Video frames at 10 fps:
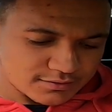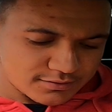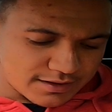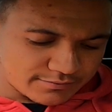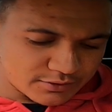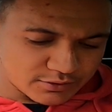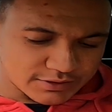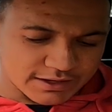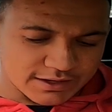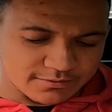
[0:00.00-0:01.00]
have a look at
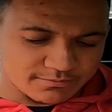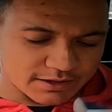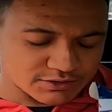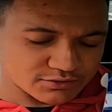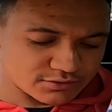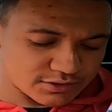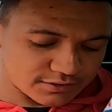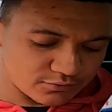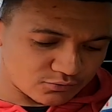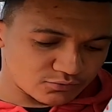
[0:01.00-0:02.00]
it and make sure that it's
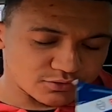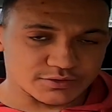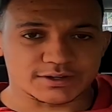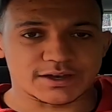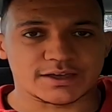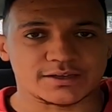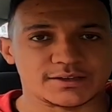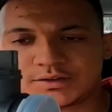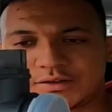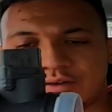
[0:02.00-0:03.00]
all good in there.
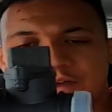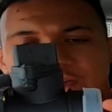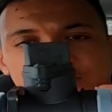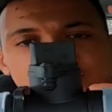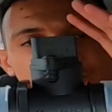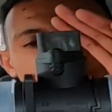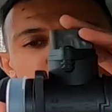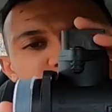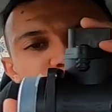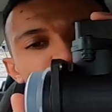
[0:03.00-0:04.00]
Okay, so
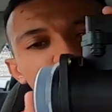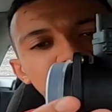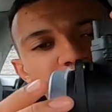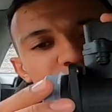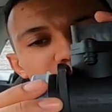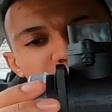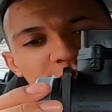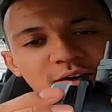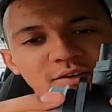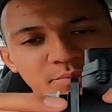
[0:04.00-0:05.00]
here's the new MAF now
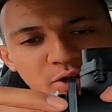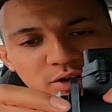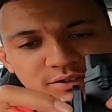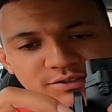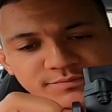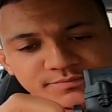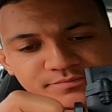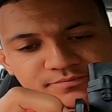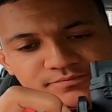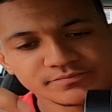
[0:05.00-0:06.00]
out of the box.
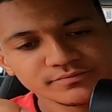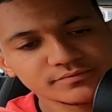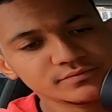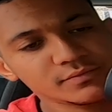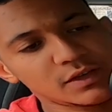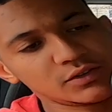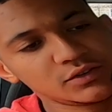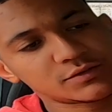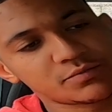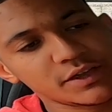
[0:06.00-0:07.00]

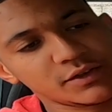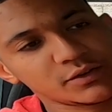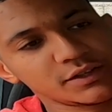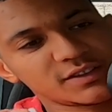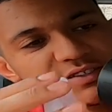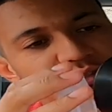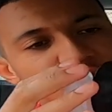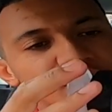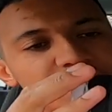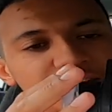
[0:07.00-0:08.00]
Looks pretty good. It doesn't
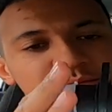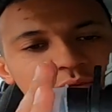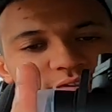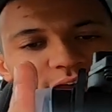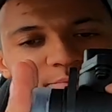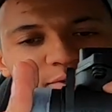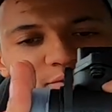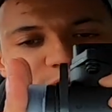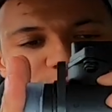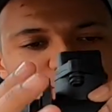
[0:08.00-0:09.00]
look like it's been tampered
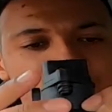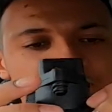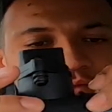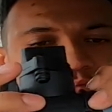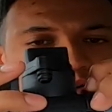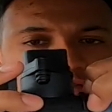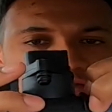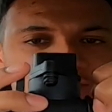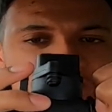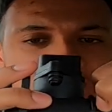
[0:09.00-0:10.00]
with, although the
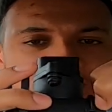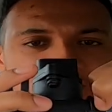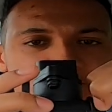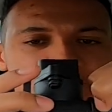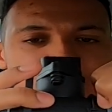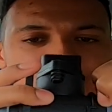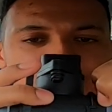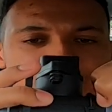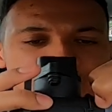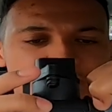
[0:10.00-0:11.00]
box looked like it had been
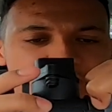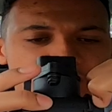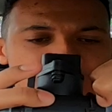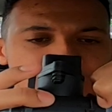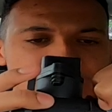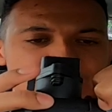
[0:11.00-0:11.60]
opened already.